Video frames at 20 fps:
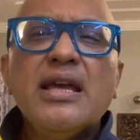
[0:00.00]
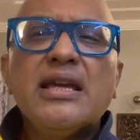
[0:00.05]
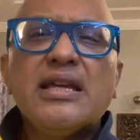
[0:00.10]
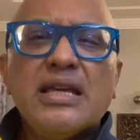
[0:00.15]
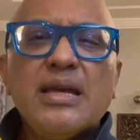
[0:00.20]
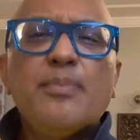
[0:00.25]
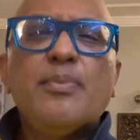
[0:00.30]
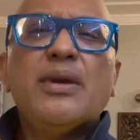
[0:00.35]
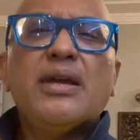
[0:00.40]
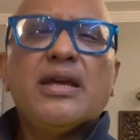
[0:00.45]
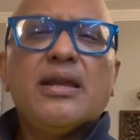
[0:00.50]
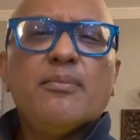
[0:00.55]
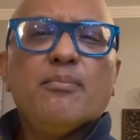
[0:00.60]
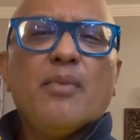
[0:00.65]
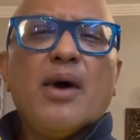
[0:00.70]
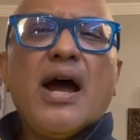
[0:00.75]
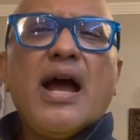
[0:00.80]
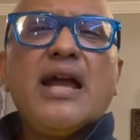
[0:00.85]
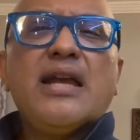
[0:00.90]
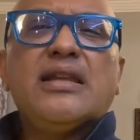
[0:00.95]
keeping in
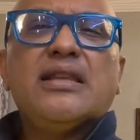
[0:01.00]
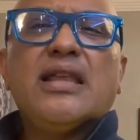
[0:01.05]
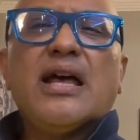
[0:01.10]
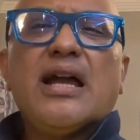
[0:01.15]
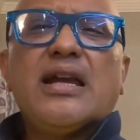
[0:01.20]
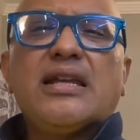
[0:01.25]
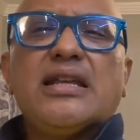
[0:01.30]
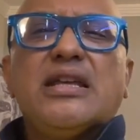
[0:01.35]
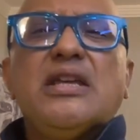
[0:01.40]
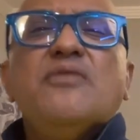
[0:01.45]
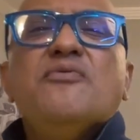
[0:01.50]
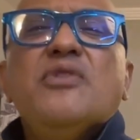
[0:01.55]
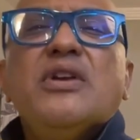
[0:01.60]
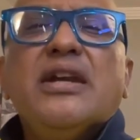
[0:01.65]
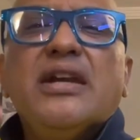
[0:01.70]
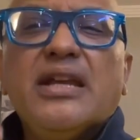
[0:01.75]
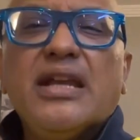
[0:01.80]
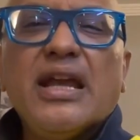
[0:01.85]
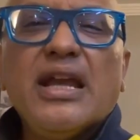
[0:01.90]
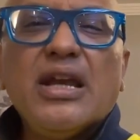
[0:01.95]
mind that
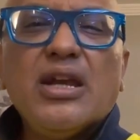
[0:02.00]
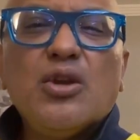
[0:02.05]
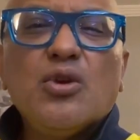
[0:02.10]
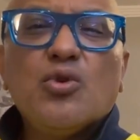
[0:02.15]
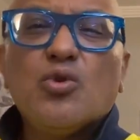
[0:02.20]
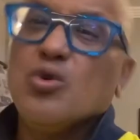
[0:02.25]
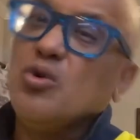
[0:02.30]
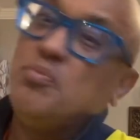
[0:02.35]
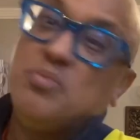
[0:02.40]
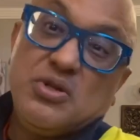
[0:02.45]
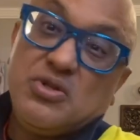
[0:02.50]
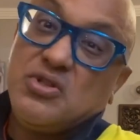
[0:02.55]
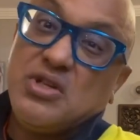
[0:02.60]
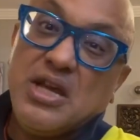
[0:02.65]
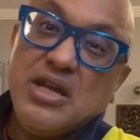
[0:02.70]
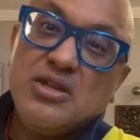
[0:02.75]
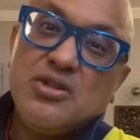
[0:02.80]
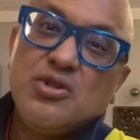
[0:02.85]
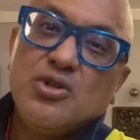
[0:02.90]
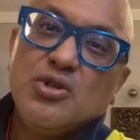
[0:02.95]
event date could be
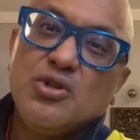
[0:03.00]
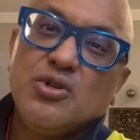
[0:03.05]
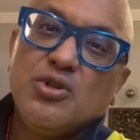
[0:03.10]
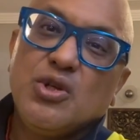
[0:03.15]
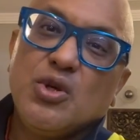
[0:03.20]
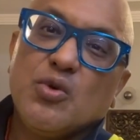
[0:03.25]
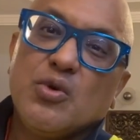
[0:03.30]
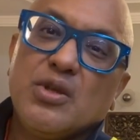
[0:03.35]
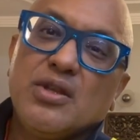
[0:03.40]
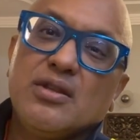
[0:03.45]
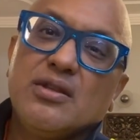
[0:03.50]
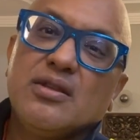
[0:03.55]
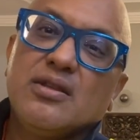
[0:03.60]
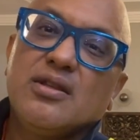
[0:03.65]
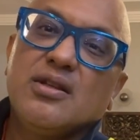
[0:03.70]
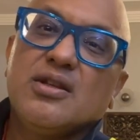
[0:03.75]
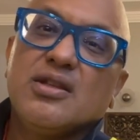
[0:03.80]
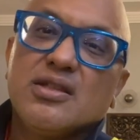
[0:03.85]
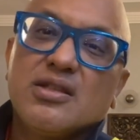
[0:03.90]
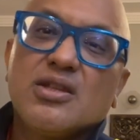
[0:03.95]
changed during
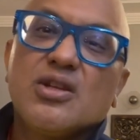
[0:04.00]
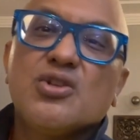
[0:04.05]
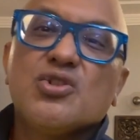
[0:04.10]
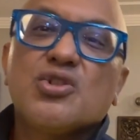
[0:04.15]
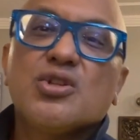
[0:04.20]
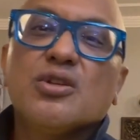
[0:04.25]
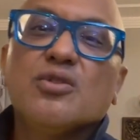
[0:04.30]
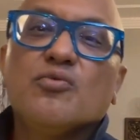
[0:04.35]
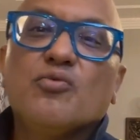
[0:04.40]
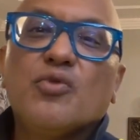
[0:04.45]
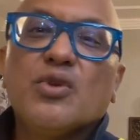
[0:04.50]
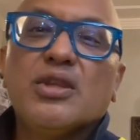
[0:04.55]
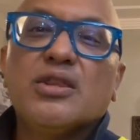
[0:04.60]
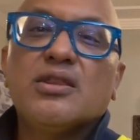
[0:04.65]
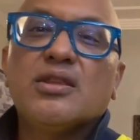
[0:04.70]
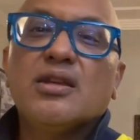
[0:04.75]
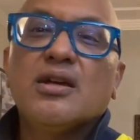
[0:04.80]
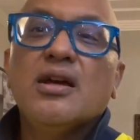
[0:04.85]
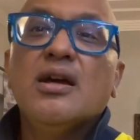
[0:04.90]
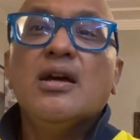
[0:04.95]
the discussion with
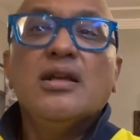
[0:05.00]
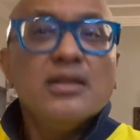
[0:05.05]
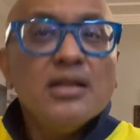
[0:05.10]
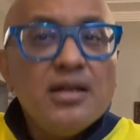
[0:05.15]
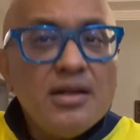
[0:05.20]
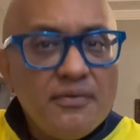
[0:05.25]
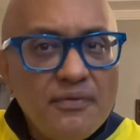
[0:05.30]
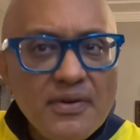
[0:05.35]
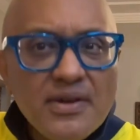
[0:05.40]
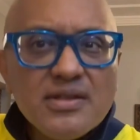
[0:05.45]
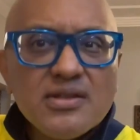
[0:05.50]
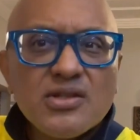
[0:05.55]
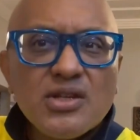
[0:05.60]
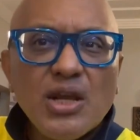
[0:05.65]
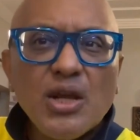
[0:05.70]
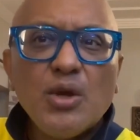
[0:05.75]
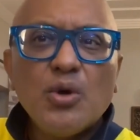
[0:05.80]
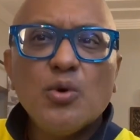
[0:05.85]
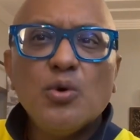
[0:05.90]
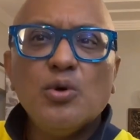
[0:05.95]
the different
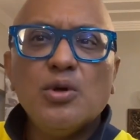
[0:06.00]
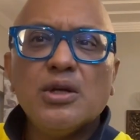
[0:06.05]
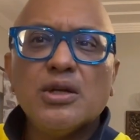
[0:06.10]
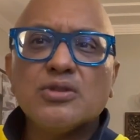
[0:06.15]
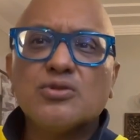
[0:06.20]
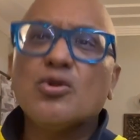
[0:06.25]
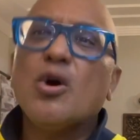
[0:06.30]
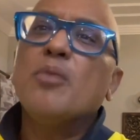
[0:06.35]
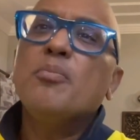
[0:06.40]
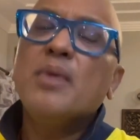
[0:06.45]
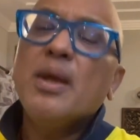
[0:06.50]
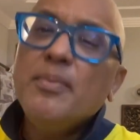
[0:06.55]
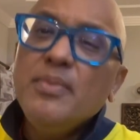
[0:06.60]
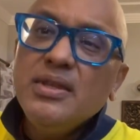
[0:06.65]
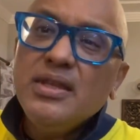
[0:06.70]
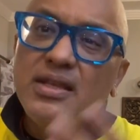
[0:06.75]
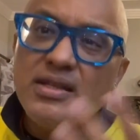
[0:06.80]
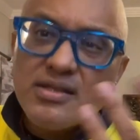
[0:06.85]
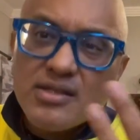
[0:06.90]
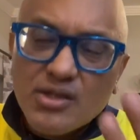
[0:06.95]
stakeholders, or maybe
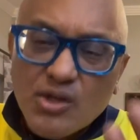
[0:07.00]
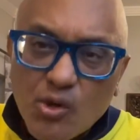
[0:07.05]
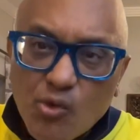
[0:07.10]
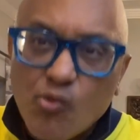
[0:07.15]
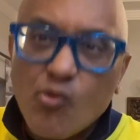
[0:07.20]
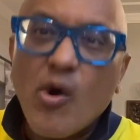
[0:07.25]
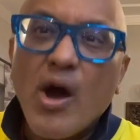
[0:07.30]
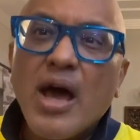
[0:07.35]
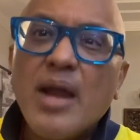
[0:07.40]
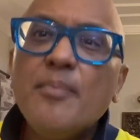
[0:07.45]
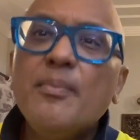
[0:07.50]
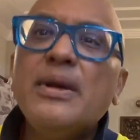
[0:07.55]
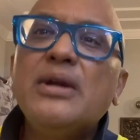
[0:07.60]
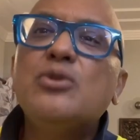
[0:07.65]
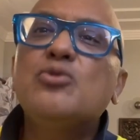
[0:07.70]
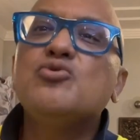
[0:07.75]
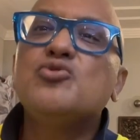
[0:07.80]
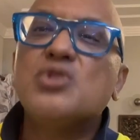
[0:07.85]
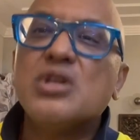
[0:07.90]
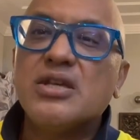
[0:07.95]
there is a requirement
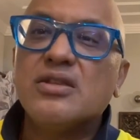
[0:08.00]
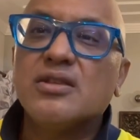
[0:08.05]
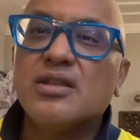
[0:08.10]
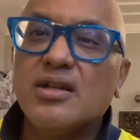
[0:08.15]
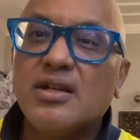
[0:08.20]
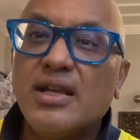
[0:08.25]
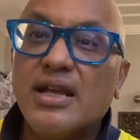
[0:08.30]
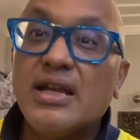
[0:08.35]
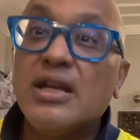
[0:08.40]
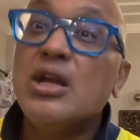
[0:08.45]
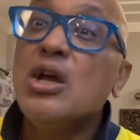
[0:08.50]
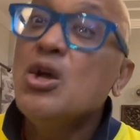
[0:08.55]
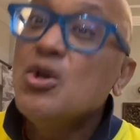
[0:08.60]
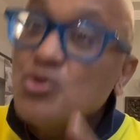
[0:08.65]
to change the date.